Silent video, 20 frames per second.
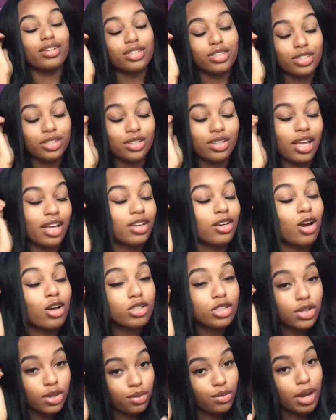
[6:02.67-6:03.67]
you should do that. And
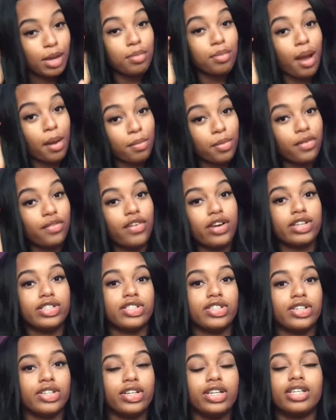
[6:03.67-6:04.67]
also, Rate My
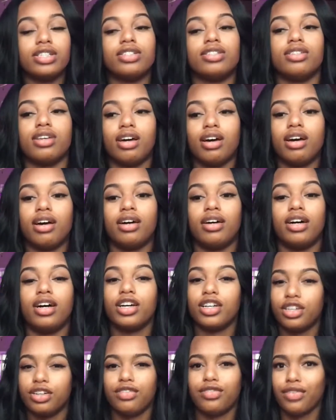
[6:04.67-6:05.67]
Professor is
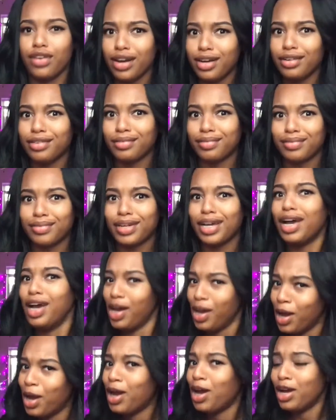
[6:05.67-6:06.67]
a good friend.
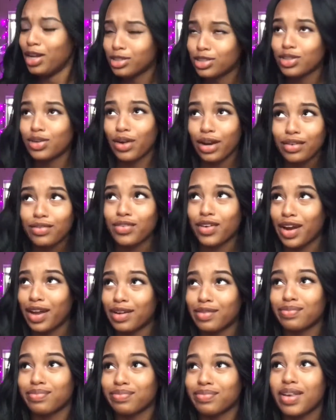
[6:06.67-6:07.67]
It's a great
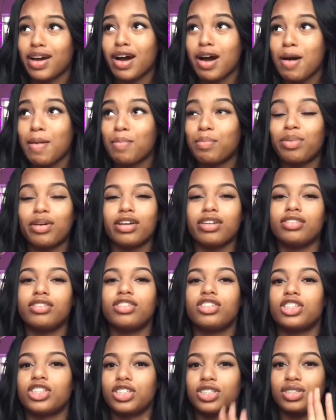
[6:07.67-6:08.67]
friend.
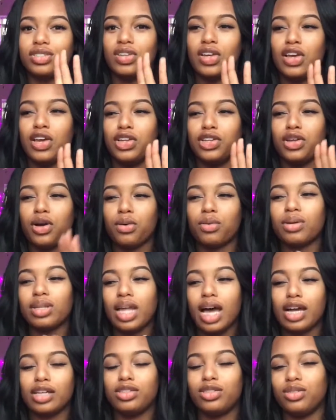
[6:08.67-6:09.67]
But just don't
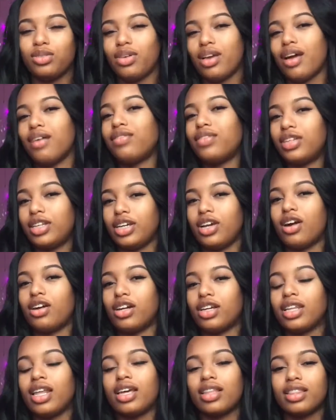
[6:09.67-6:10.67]
rely too heavily on
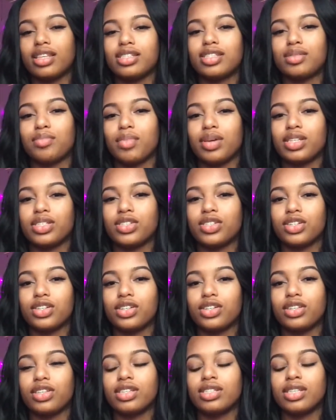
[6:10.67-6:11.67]
it. Like this
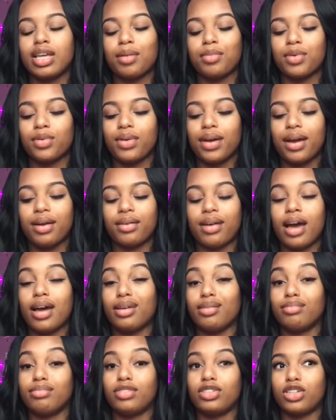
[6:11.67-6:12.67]
time around,
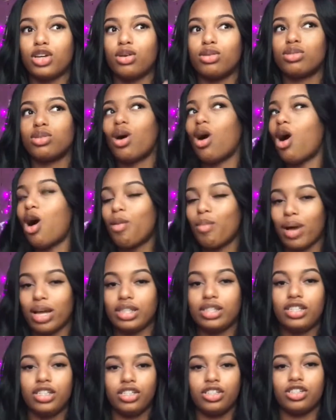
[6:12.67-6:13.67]
I chose all my
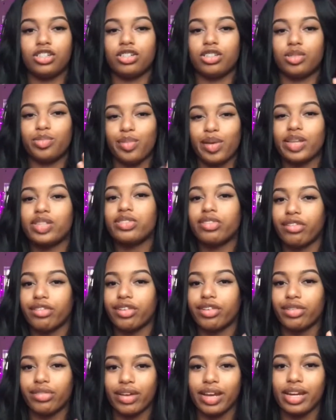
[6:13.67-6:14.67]
teachers based on
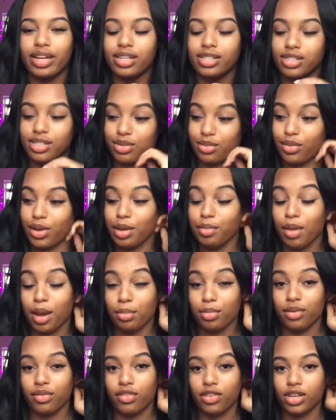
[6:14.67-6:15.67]
their ratings and Rate My
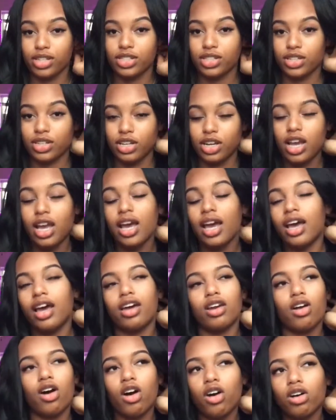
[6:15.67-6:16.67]
Professor, and